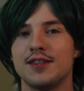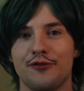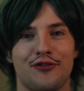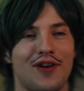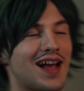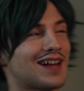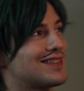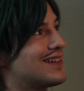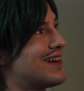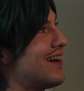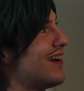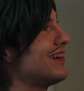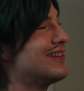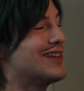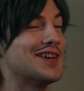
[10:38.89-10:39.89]
the fact that
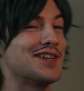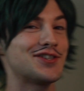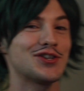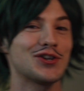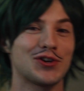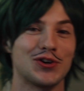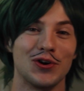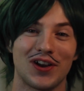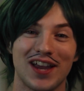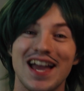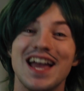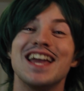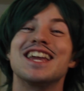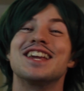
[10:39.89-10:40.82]
I learned to cook